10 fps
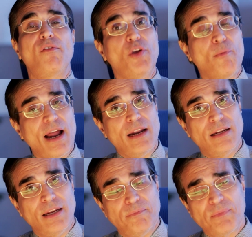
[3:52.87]
of
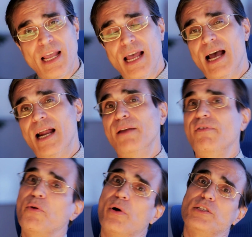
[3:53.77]
humanity and if
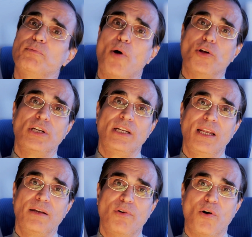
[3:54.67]
he was
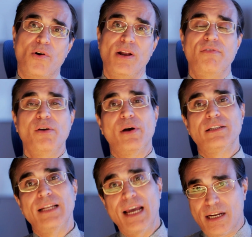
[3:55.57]
positive or if he was
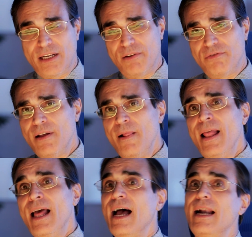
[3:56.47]
negative.
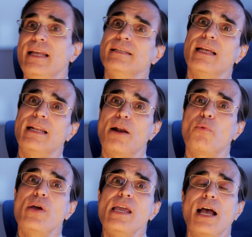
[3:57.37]
And he said that
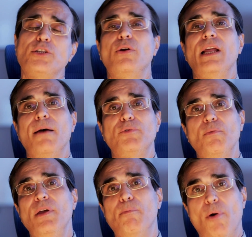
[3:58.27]
we actually have to
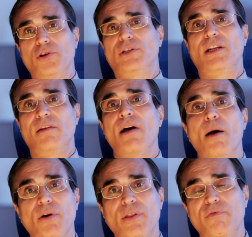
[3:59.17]
be positive about the